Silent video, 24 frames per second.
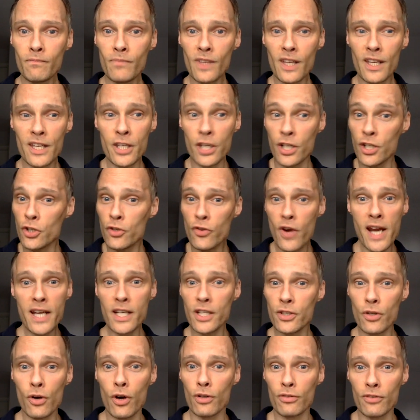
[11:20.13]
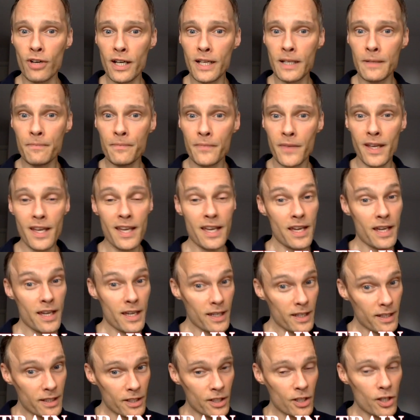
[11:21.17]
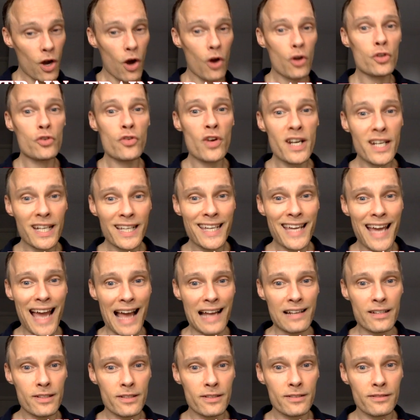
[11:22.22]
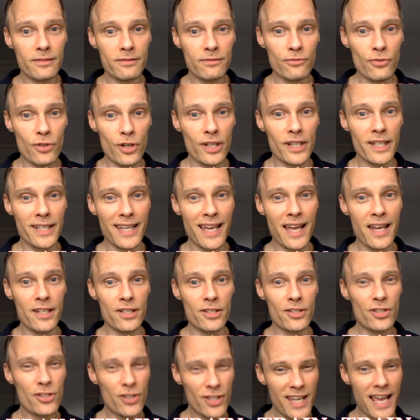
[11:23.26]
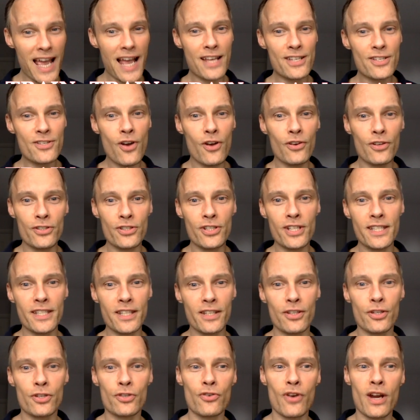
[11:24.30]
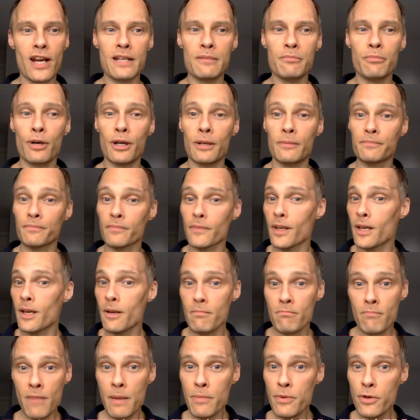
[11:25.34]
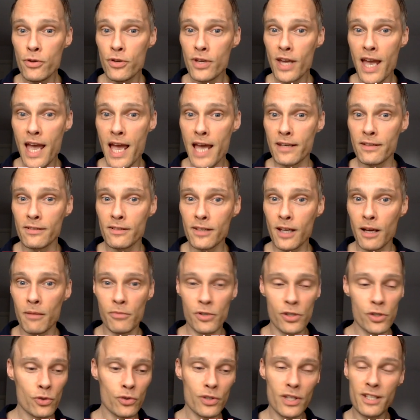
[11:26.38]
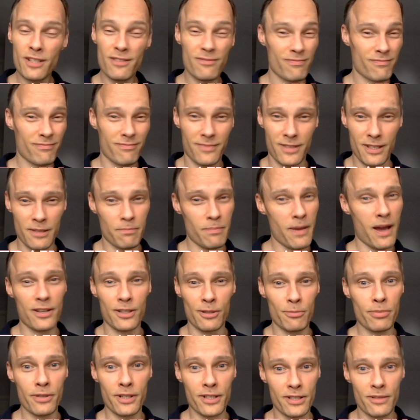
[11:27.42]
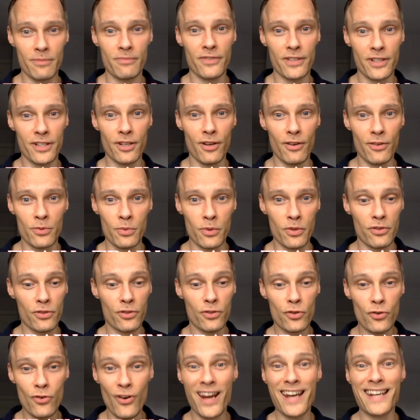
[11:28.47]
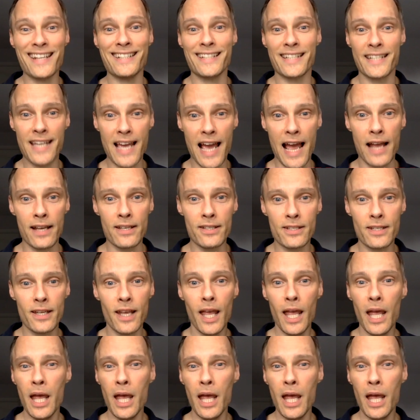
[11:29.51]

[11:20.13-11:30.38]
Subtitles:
You can train a dog, right? Can't train a cat, really, can you? Cats aren't as easy to train, but maybe you can. I'm sure there's bound to be some videos with trained cats.